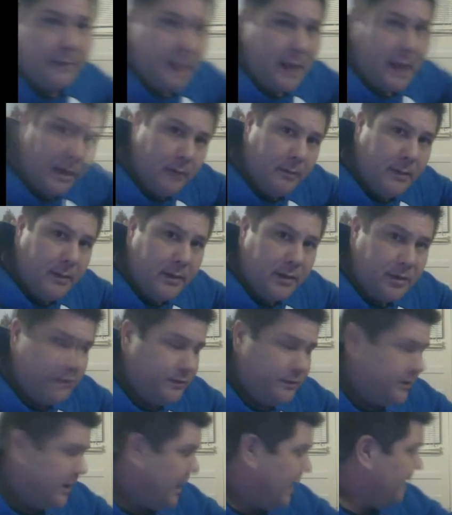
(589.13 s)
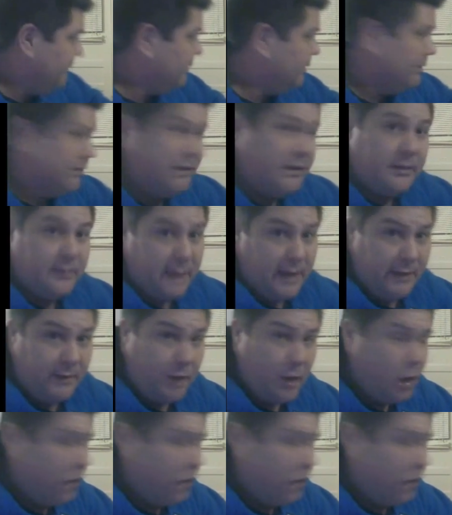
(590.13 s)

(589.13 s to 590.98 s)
I'm not going to mention his name because he doesn't have a